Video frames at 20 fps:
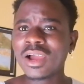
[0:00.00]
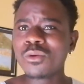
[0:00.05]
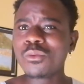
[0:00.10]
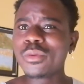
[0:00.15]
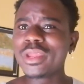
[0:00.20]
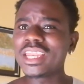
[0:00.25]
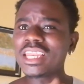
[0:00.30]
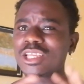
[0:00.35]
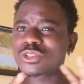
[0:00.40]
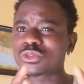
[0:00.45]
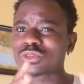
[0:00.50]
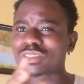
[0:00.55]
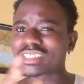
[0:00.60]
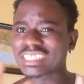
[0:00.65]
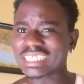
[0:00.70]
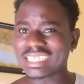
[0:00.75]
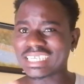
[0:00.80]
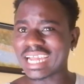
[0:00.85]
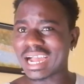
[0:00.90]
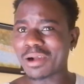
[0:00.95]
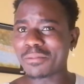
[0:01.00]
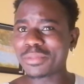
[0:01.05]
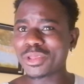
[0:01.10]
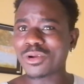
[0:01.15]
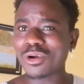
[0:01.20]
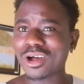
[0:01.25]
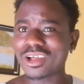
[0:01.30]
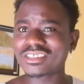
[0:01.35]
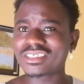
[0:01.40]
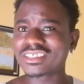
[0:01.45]
We need to sit down
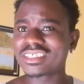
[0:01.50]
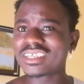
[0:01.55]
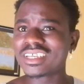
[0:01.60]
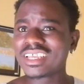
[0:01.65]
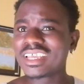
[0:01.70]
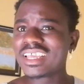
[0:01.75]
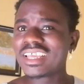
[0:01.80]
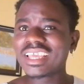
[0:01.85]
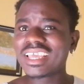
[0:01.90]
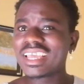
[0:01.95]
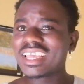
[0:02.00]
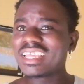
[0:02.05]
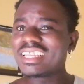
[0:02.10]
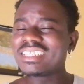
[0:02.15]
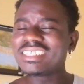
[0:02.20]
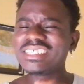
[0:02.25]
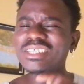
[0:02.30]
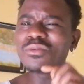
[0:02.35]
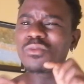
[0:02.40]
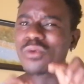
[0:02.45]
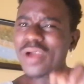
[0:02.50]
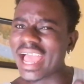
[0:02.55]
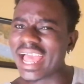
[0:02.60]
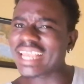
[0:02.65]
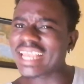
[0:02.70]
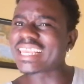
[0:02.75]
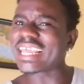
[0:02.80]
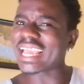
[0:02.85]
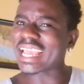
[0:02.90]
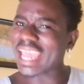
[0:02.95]
because the
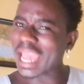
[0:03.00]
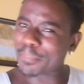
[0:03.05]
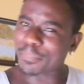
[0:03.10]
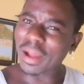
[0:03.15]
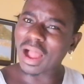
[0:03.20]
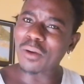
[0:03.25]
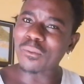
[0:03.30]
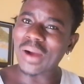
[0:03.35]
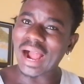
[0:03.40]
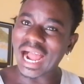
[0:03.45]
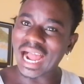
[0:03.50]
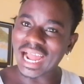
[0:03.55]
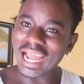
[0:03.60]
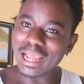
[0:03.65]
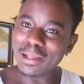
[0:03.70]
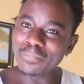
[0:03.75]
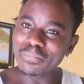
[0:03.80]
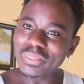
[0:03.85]
way they get power